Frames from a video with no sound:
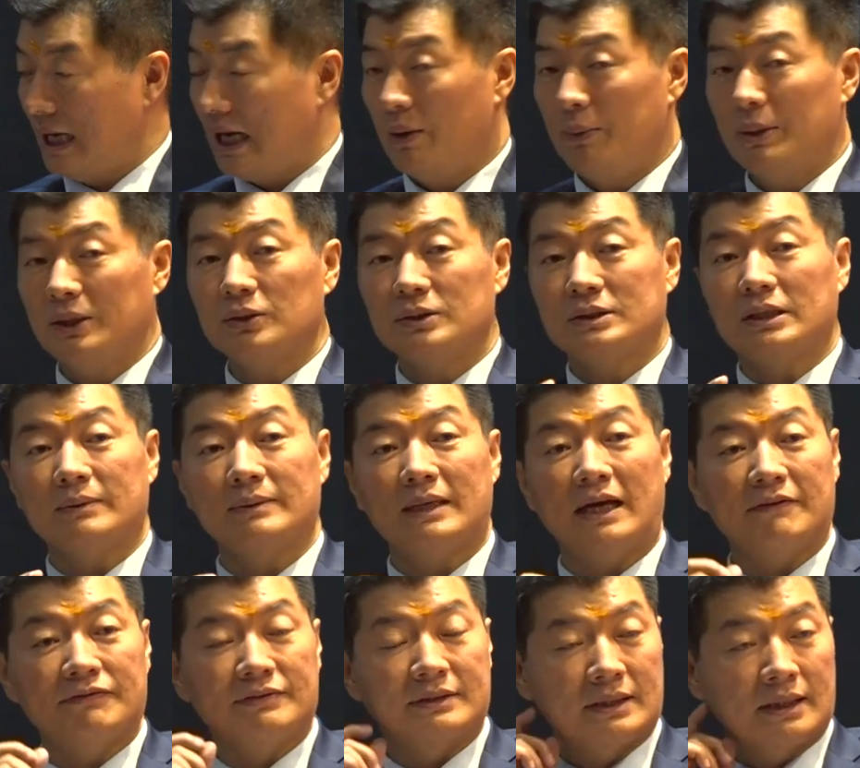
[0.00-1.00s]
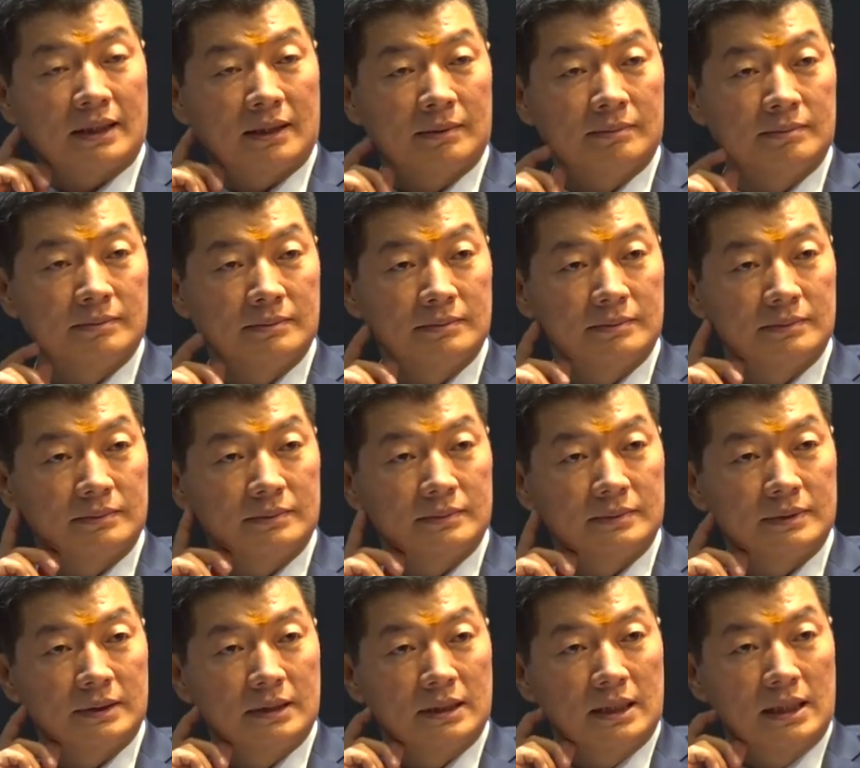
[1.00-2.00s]
I went to South Africa.
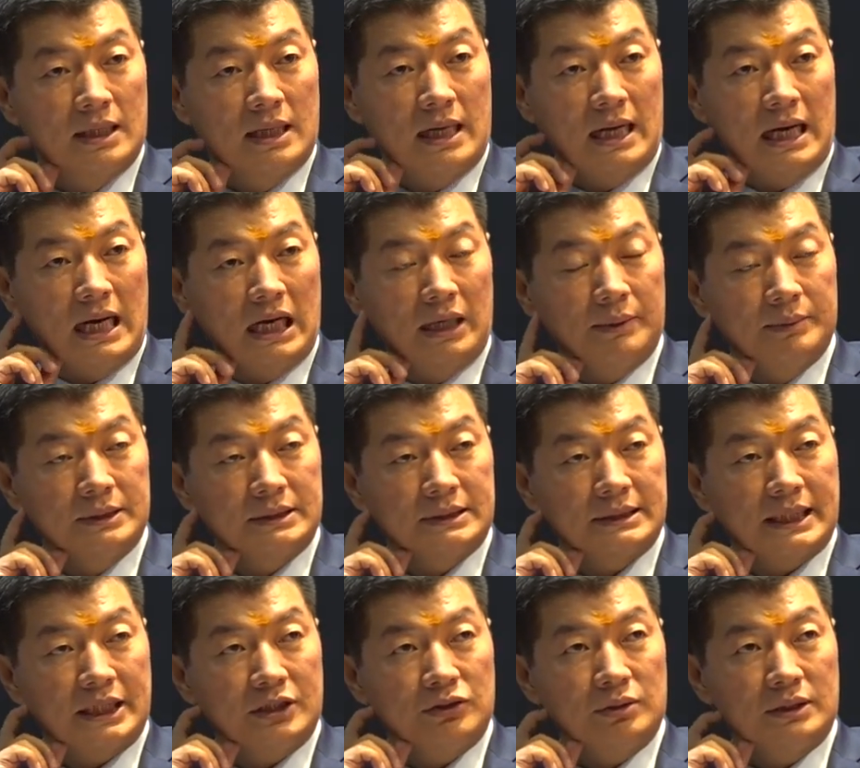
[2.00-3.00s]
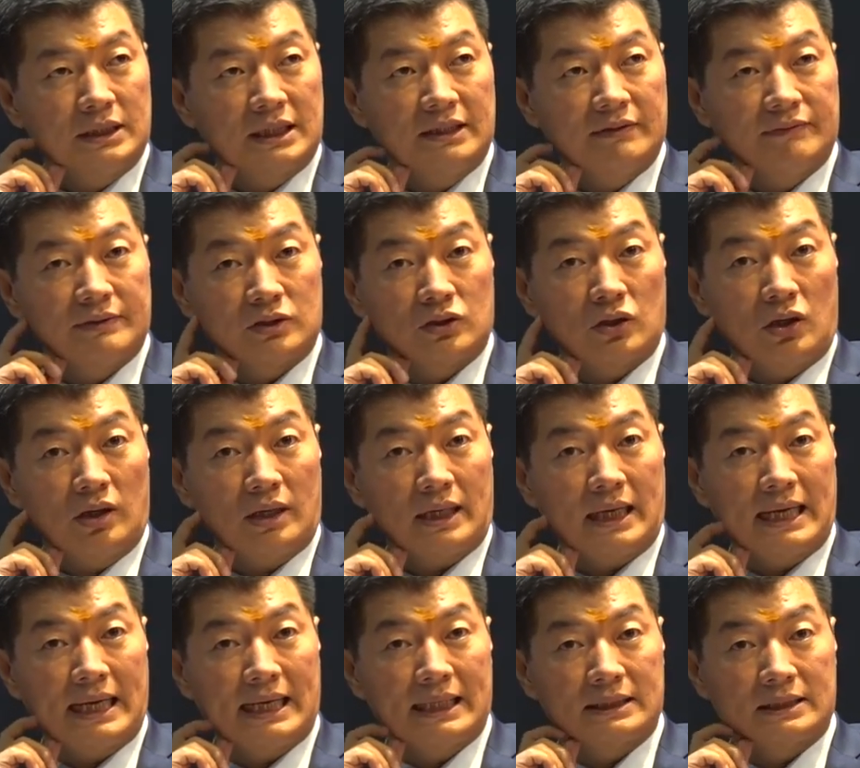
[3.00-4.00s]
I was scheduled to give a
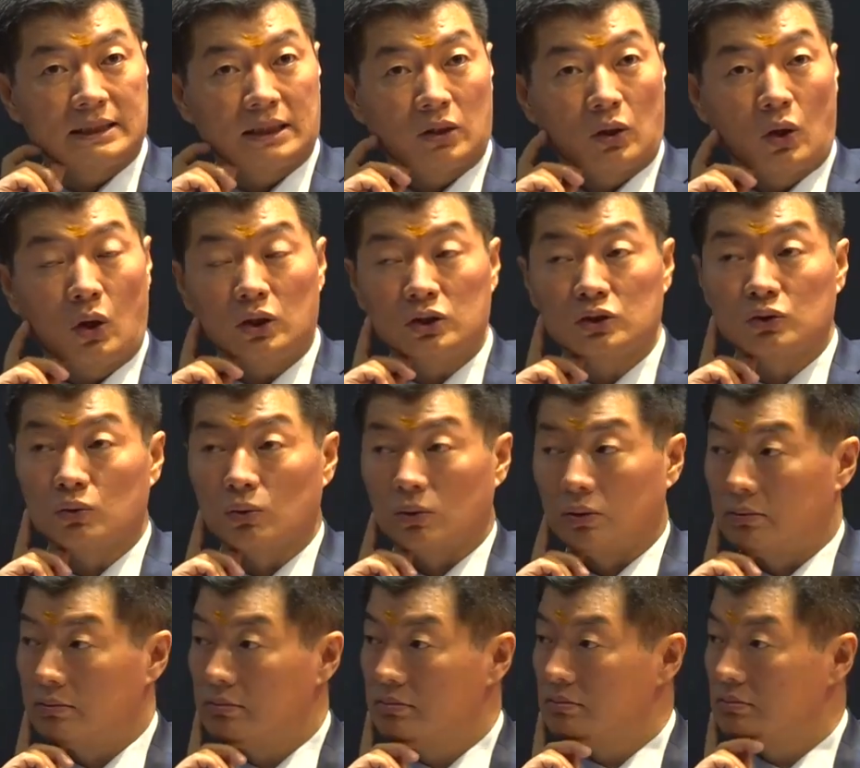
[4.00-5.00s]
talk at a law school.